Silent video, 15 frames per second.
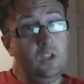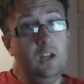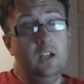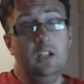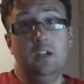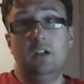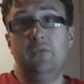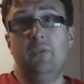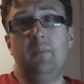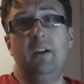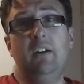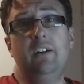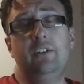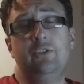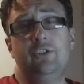a lot of
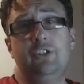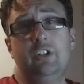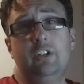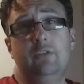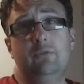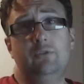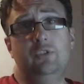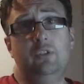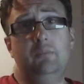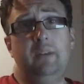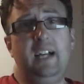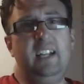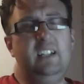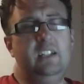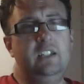American shows
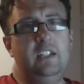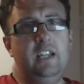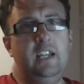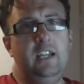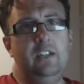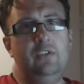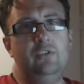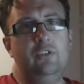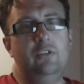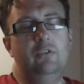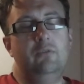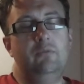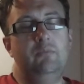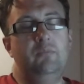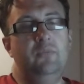back in the day,
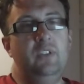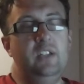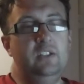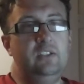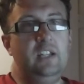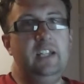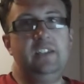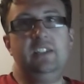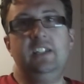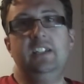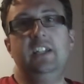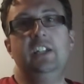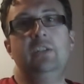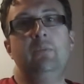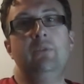so things like
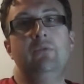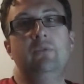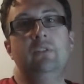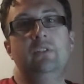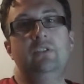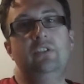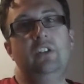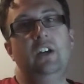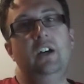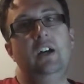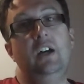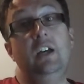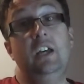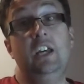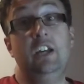Teenage Mutant
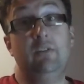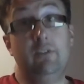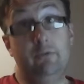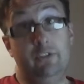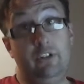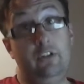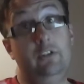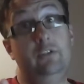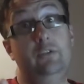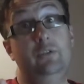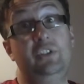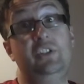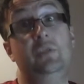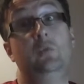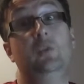uh, Hero
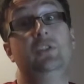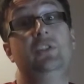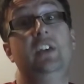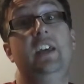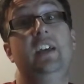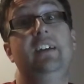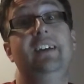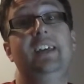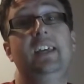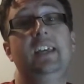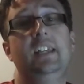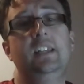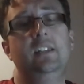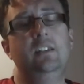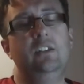Turtles, as it was here
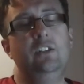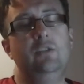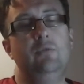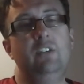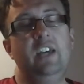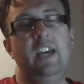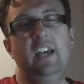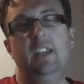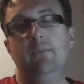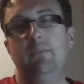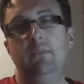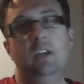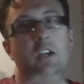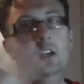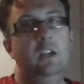in the UK.
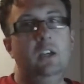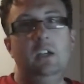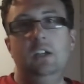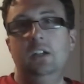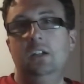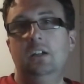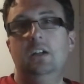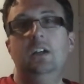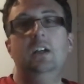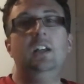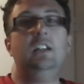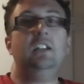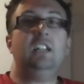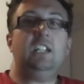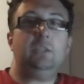A
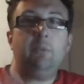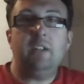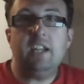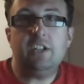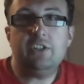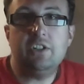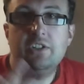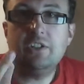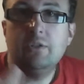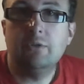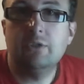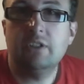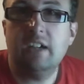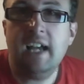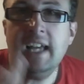little explanations in
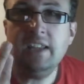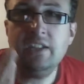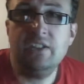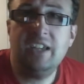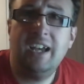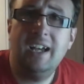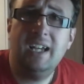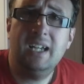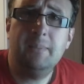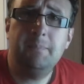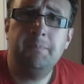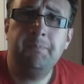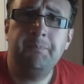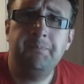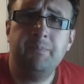order. At the time,